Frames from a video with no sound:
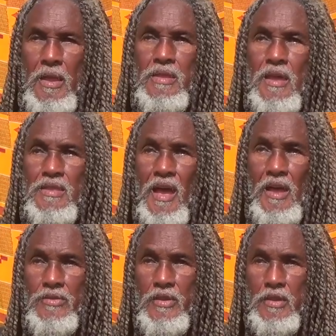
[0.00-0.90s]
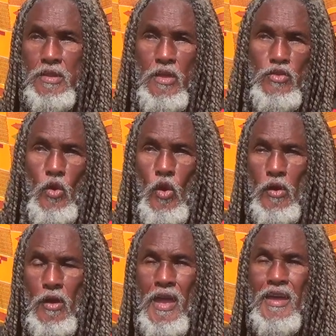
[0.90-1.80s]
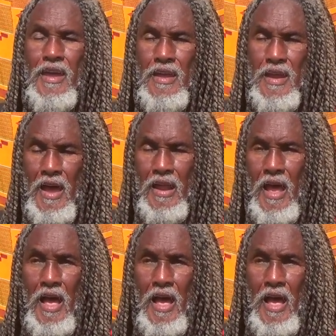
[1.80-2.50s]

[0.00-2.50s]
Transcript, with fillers: that toxic disorder cannot